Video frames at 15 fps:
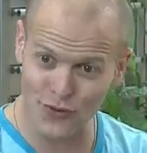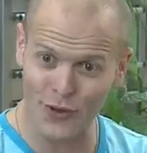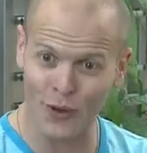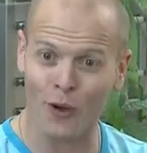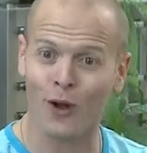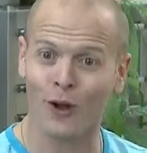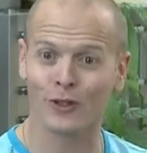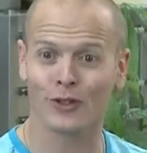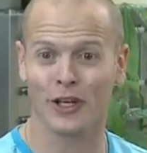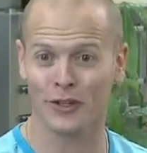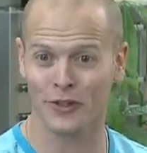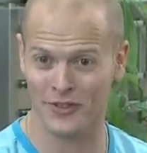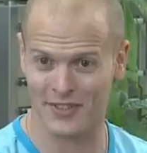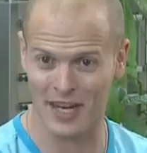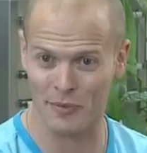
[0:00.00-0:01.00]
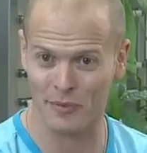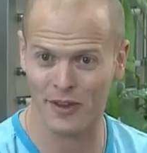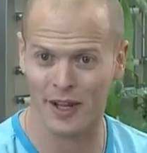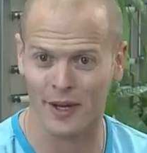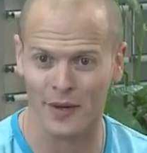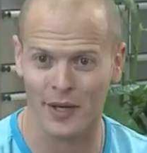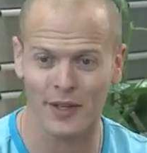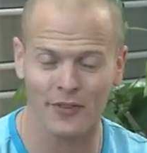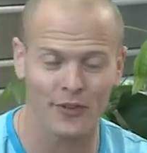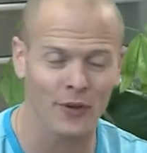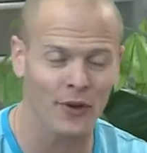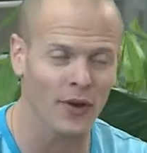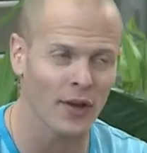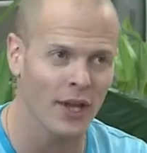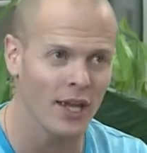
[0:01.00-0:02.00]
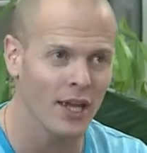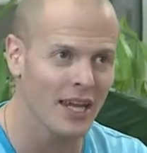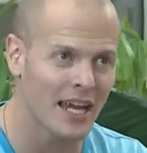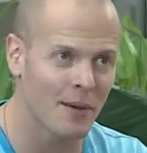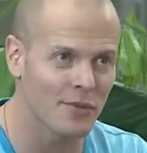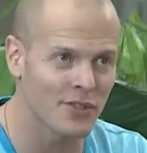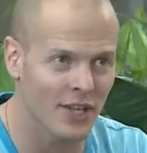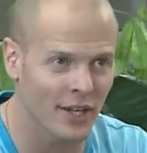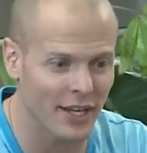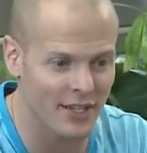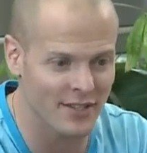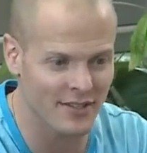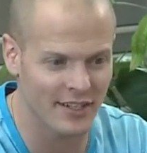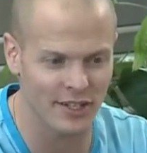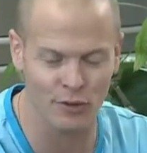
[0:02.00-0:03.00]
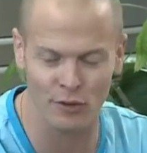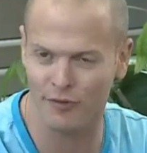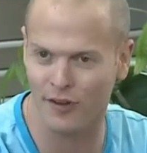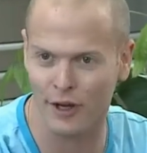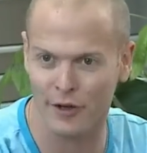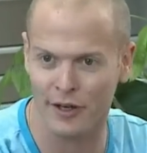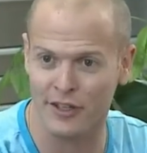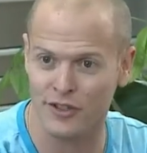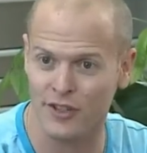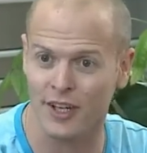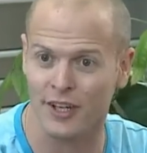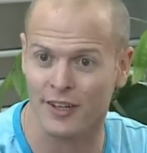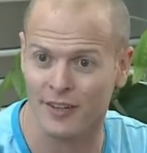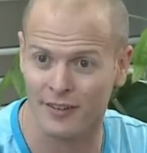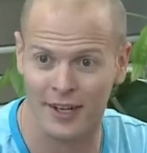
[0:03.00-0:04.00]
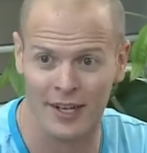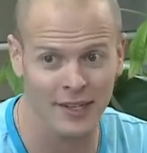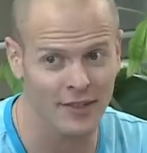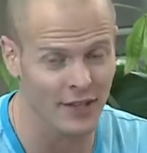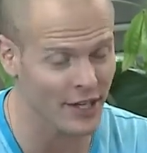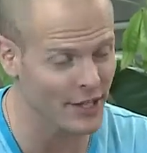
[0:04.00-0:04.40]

They're all trying to do the same thing, right? right. So Amazon has Kindle Fire HD, right? right.